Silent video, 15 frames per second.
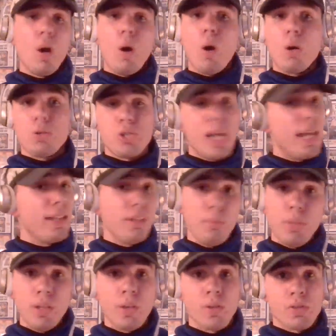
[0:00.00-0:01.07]
on Jalen
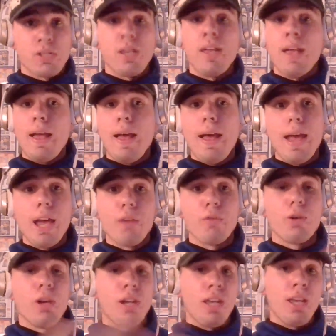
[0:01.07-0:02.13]
Mills
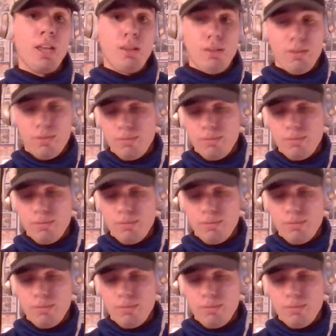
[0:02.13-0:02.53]
ever again.